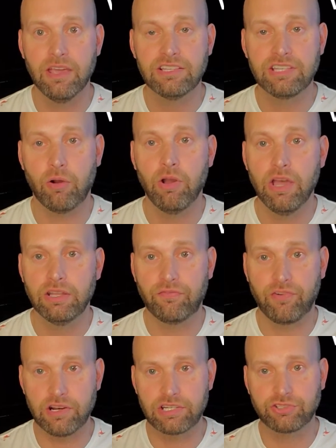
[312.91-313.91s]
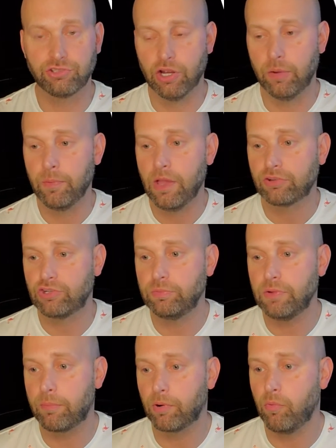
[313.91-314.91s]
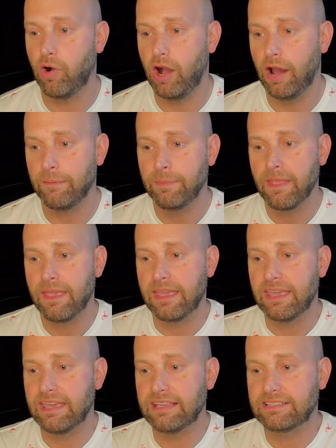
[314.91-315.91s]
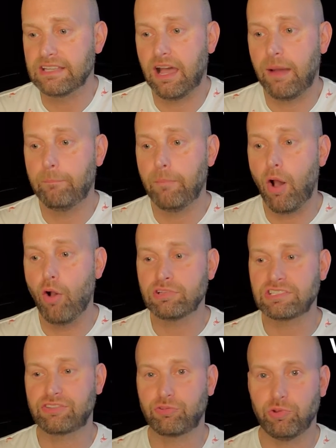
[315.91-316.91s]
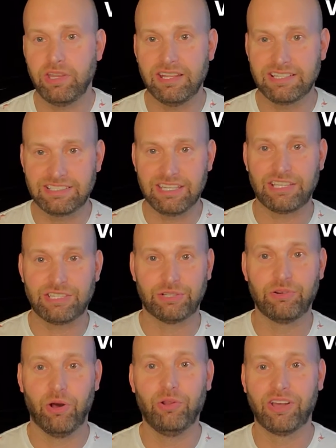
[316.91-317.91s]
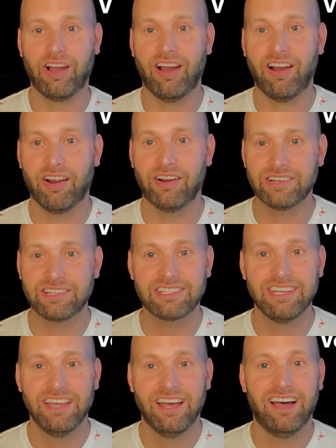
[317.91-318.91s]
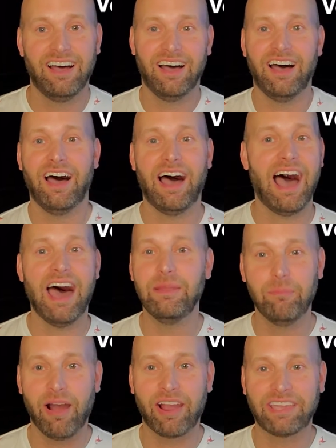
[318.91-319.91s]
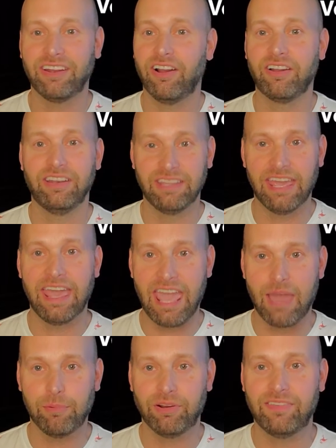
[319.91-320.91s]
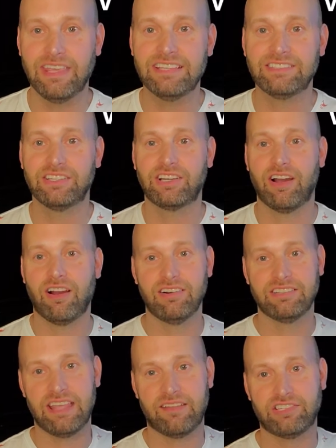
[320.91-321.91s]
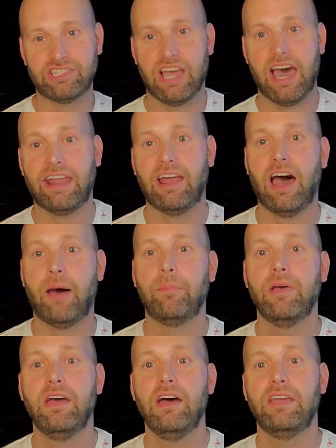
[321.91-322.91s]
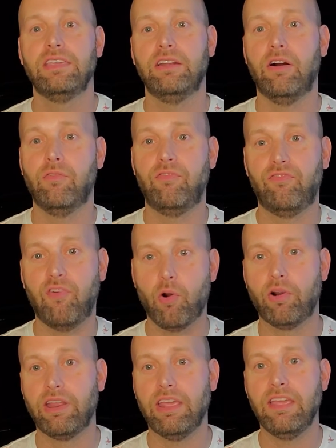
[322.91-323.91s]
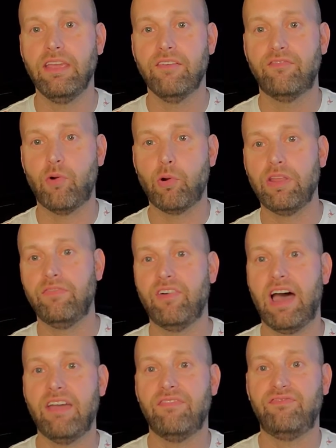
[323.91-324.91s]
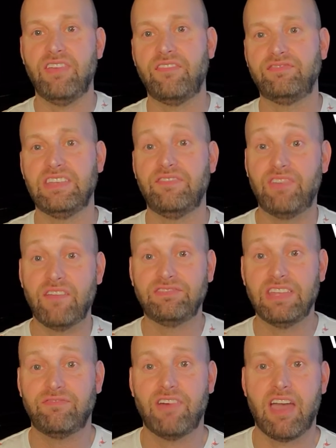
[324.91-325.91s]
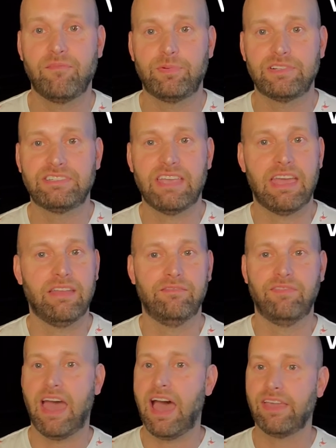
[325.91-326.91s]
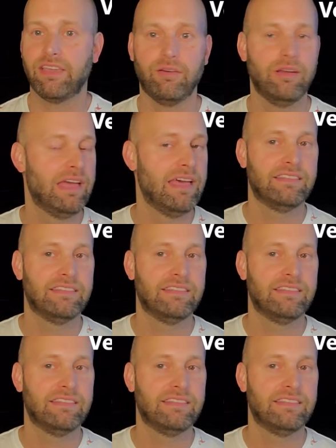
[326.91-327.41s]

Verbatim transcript: So the first group, group number one, is uh, most three to six year old cars uh, on the market are going to get hammered. These are the cars that have shot up you know, 40, 45, 50, 55% in value.